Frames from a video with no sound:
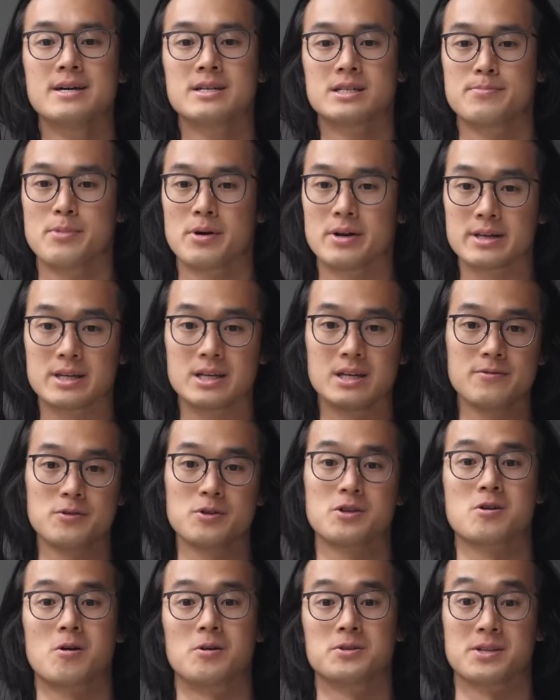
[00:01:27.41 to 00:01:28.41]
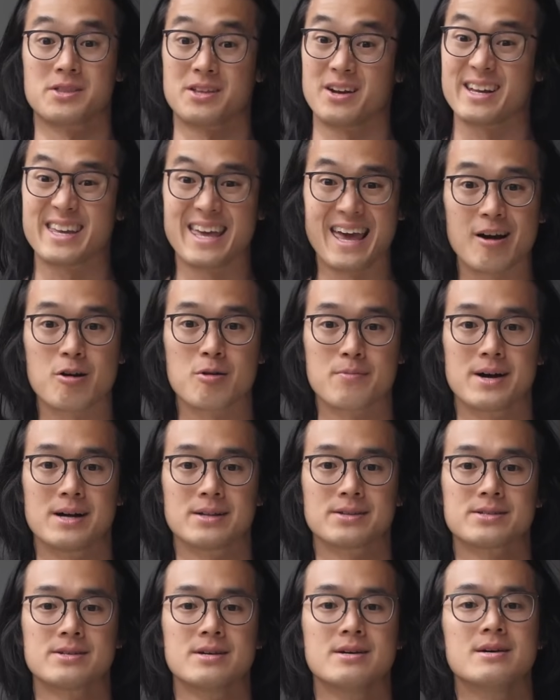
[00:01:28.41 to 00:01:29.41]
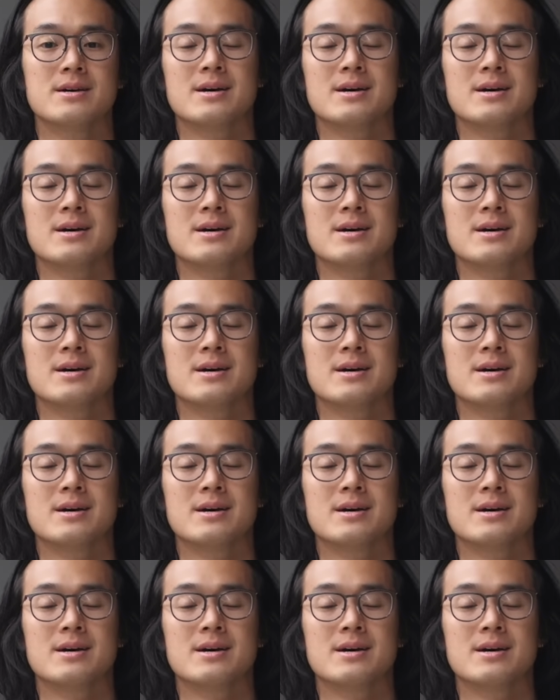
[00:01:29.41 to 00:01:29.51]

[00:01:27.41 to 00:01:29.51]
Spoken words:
to be able to give you the content that I care about.